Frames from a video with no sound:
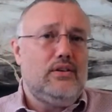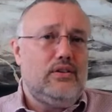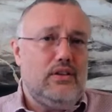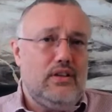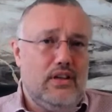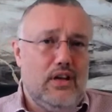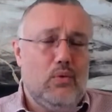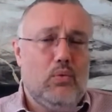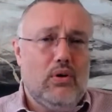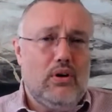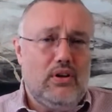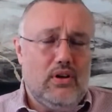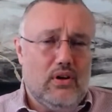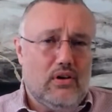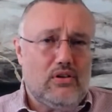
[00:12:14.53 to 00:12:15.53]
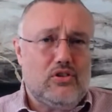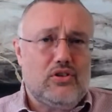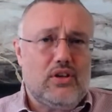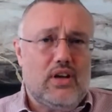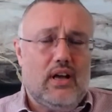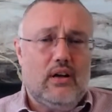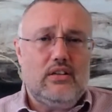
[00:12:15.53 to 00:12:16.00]
Do you want your
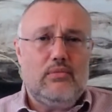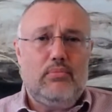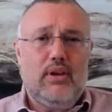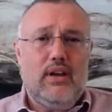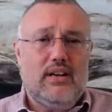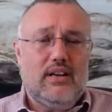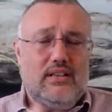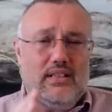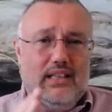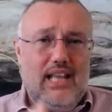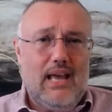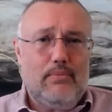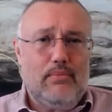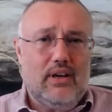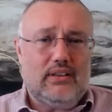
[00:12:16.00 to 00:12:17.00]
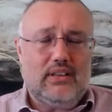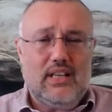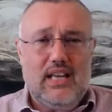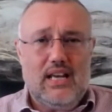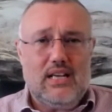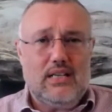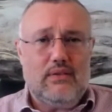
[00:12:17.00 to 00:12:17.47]
child to be in a dilemma at
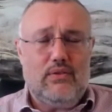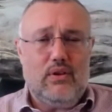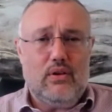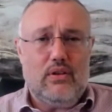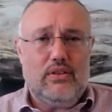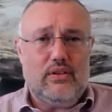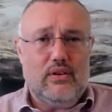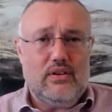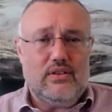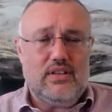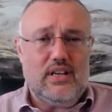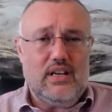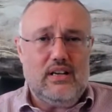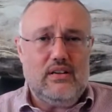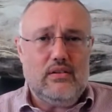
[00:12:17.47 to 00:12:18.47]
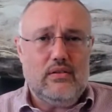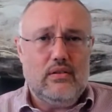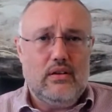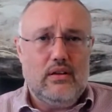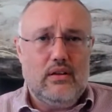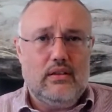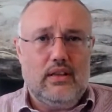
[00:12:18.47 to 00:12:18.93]
the end of year 13,
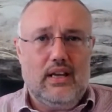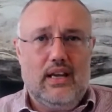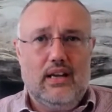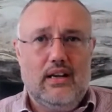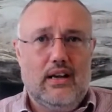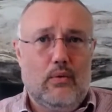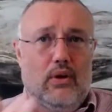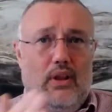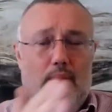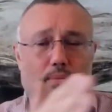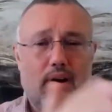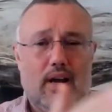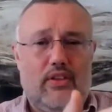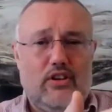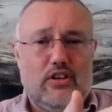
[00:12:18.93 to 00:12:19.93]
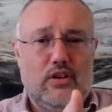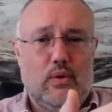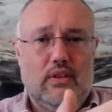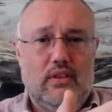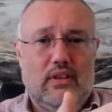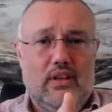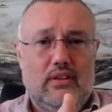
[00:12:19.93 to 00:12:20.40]
thinking, well, I'm either
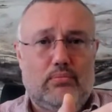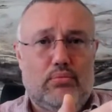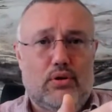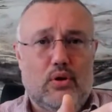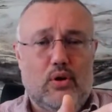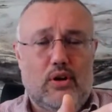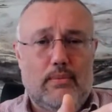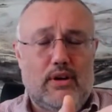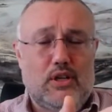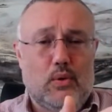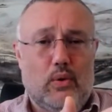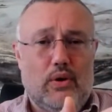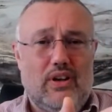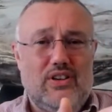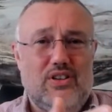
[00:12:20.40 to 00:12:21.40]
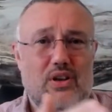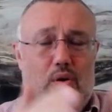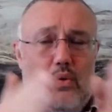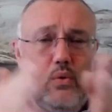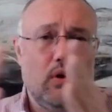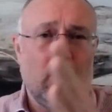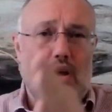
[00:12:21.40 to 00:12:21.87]
doing this program I don't want to
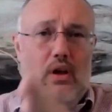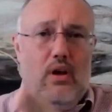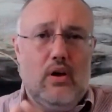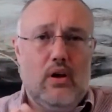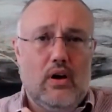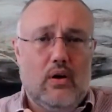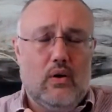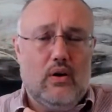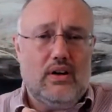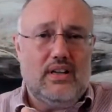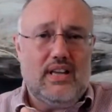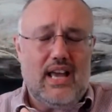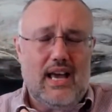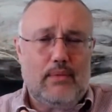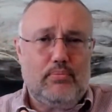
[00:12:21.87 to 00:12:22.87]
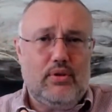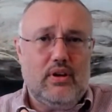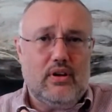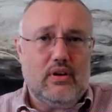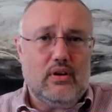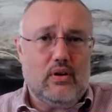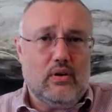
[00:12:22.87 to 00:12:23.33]
do, or a gap
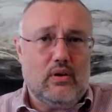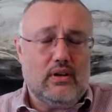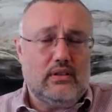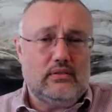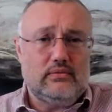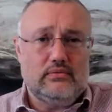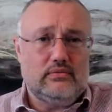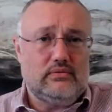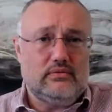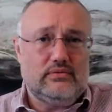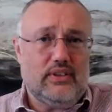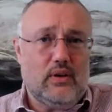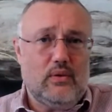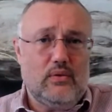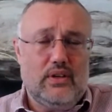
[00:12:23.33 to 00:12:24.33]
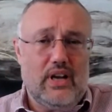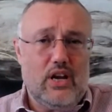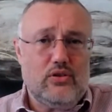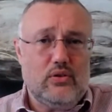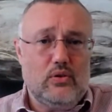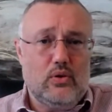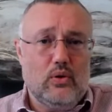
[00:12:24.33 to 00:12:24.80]
year, or a
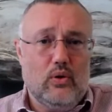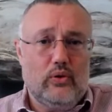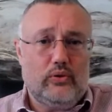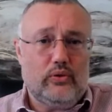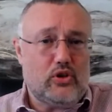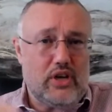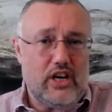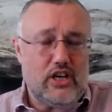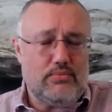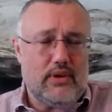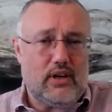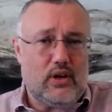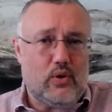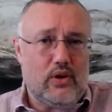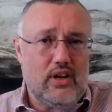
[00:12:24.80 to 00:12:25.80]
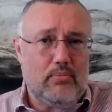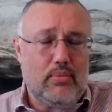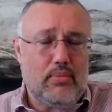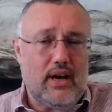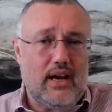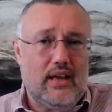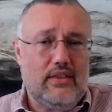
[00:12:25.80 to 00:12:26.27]
foundation course, or changing my career
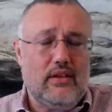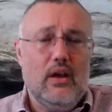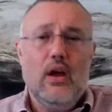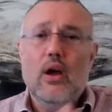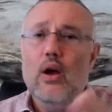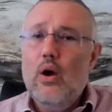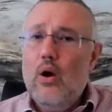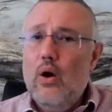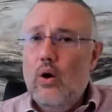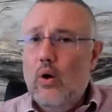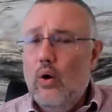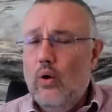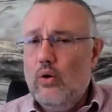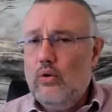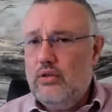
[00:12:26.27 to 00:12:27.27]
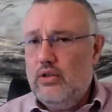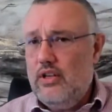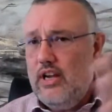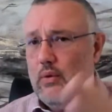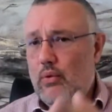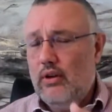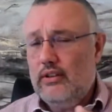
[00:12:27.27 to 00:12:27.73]
path? Or do
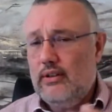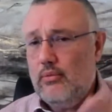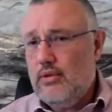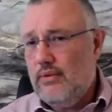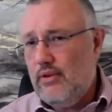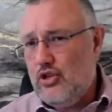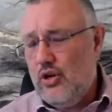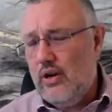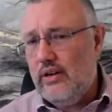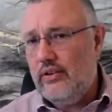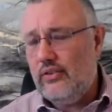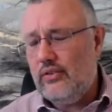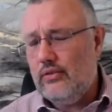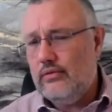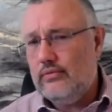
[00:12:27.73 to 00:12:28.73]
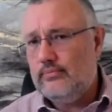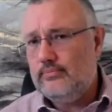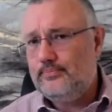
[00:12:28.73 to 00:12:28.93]
you want them to have a choice